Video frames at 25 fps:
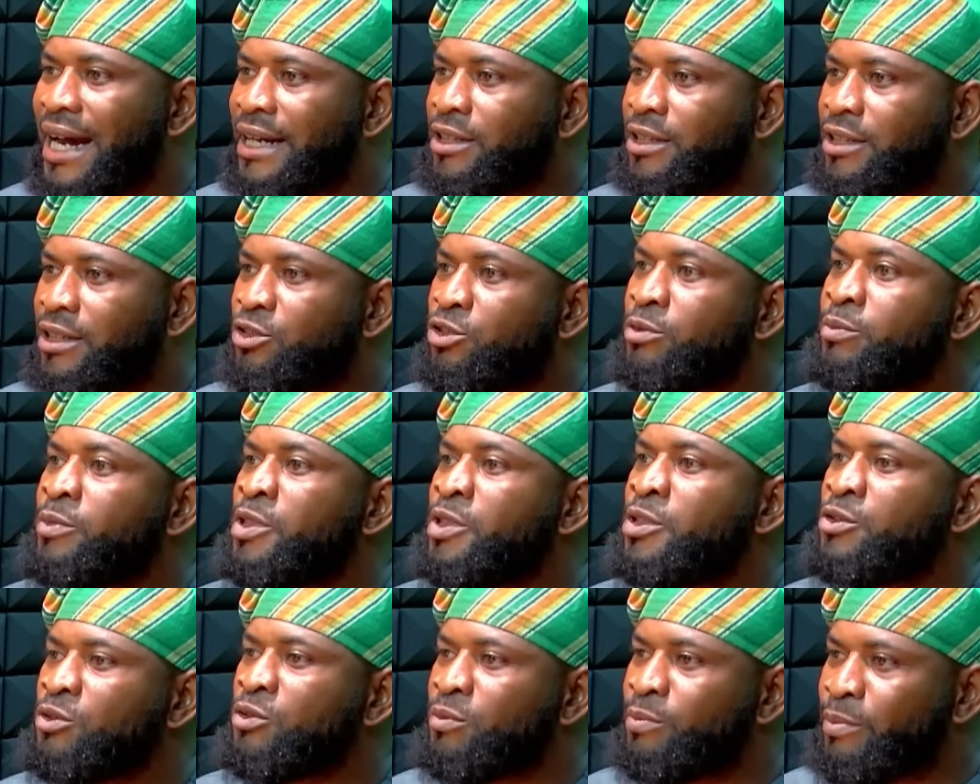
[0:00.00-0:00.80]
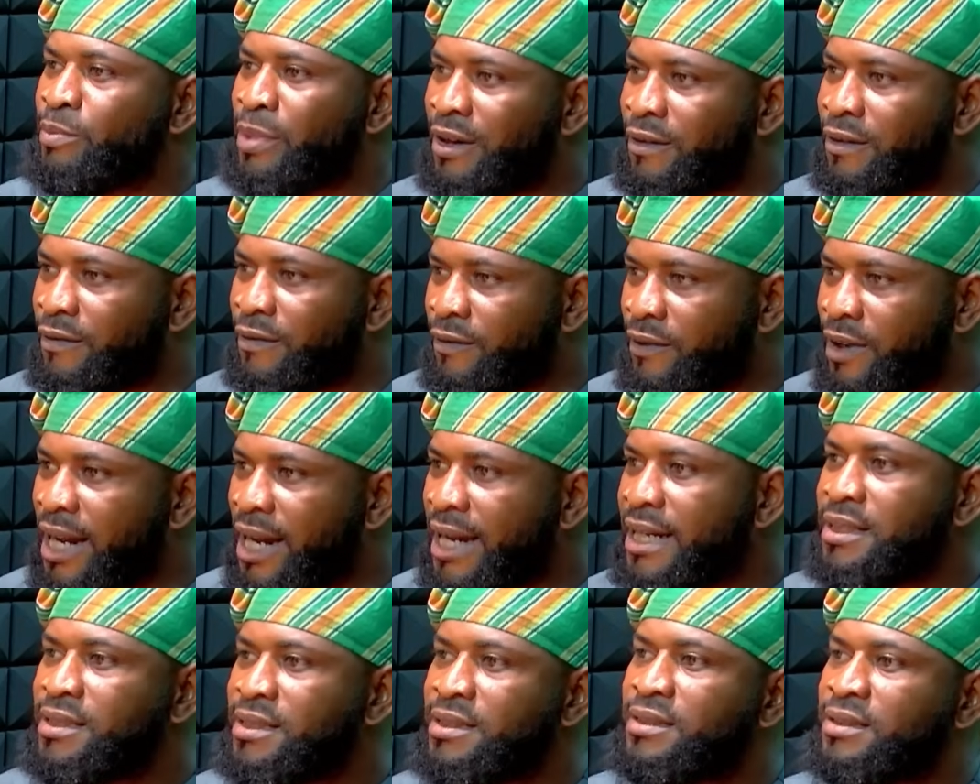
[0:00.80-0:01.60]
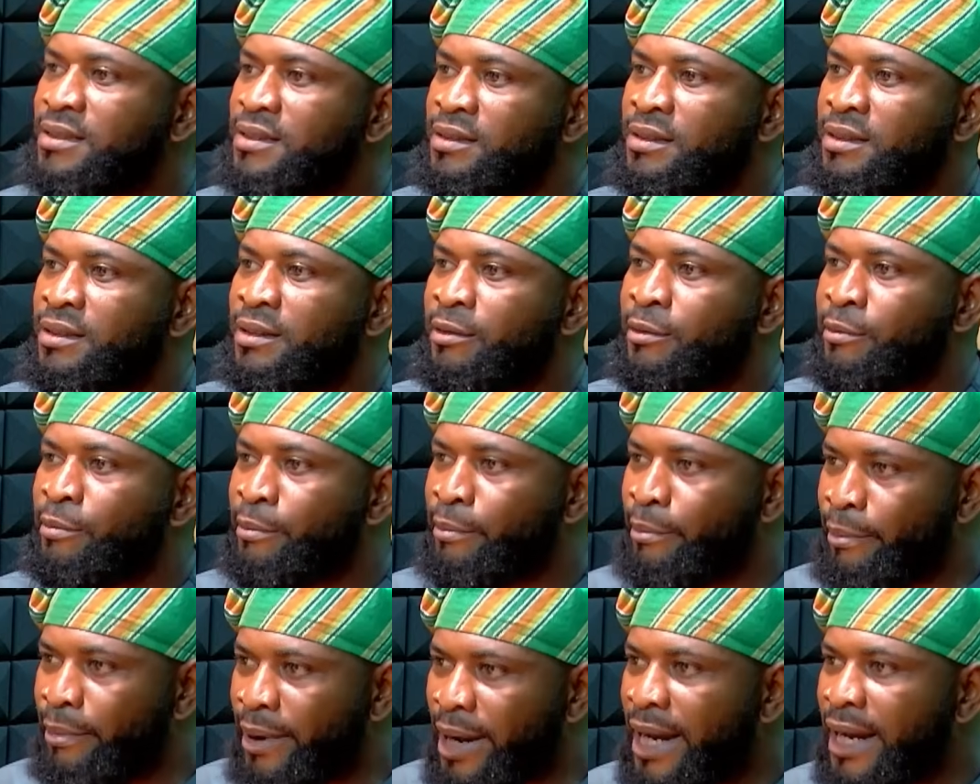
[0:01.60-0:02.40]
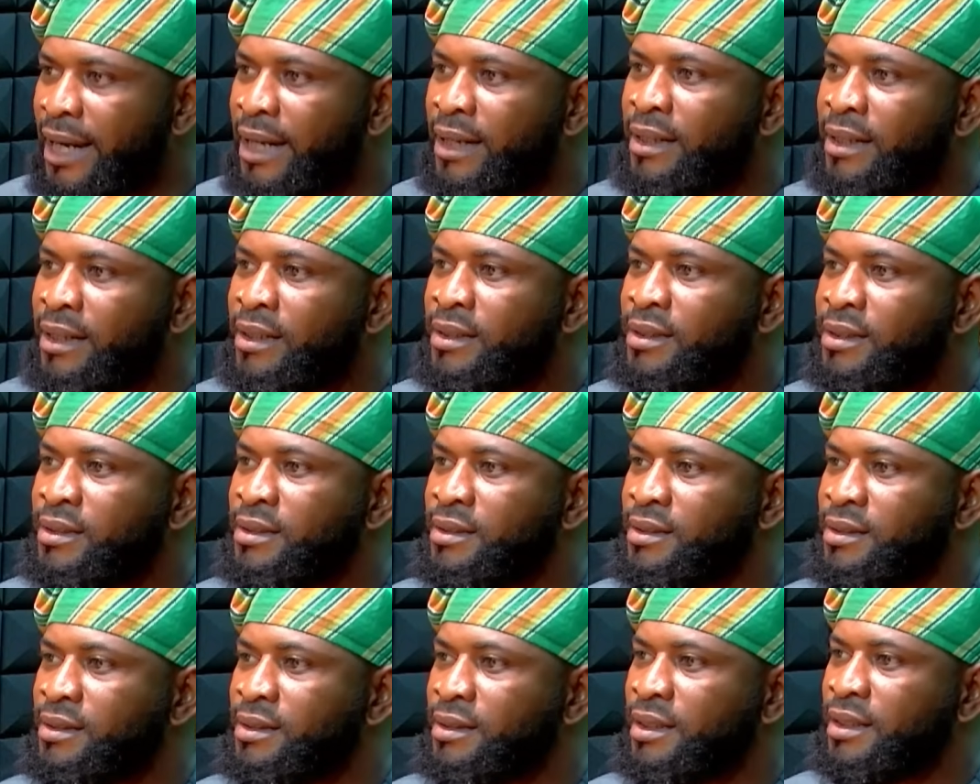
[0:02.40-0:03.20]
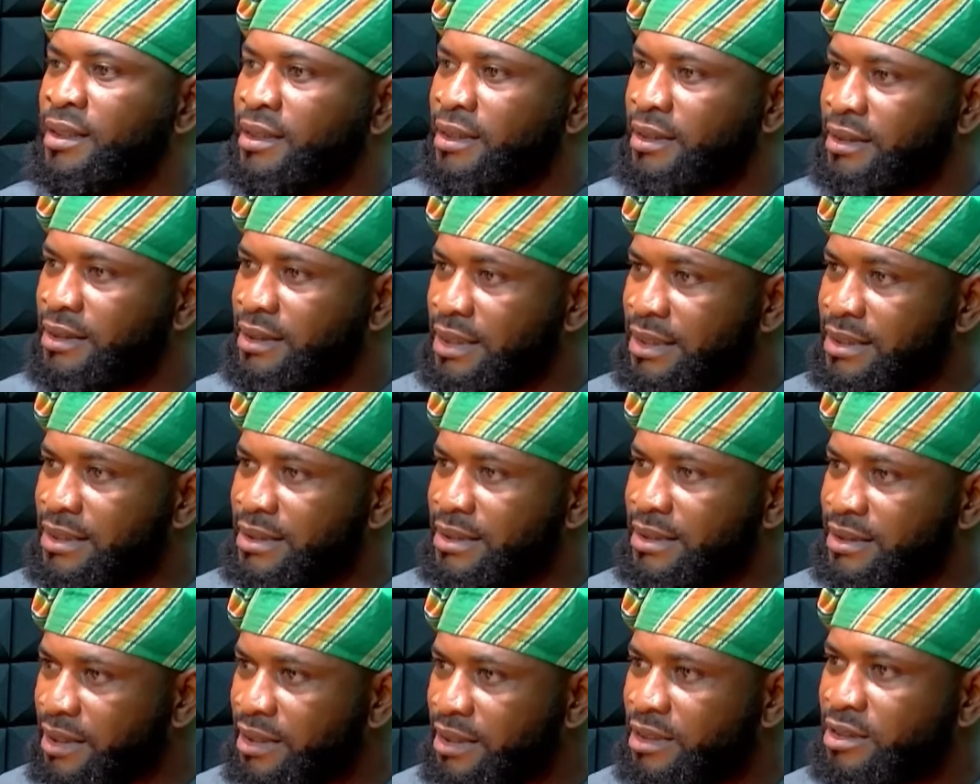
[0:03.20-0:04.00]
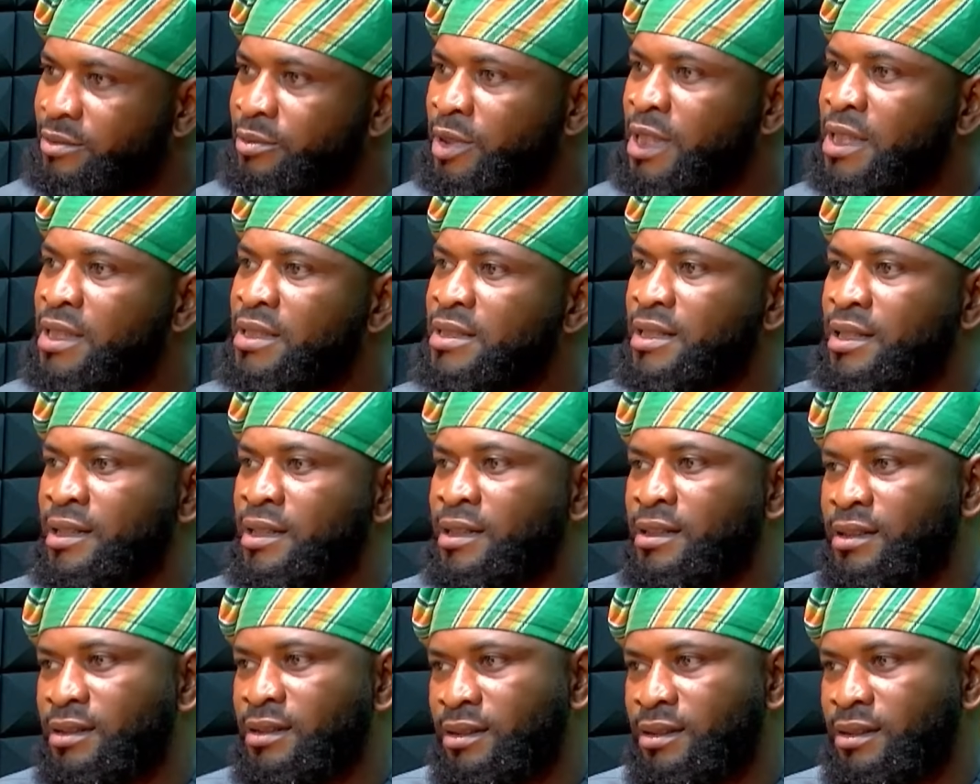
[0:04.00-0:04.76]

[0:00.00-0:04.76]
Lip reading: are to be supervised by the state minister